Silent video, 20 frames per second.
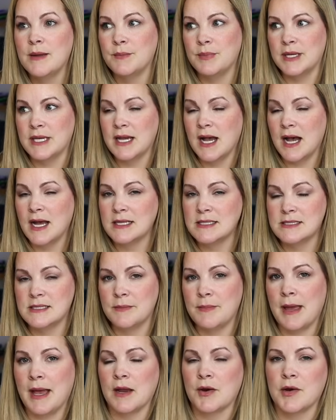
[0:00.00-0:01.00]
because the
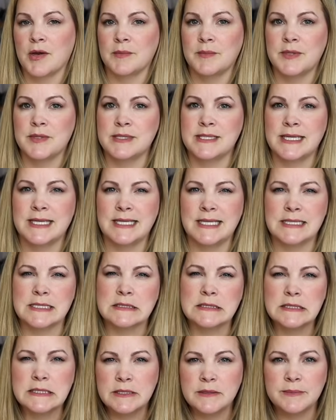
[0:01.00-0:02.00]
background music is a
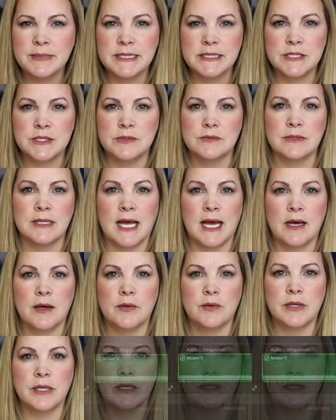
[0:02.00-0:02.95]
little bit too loud.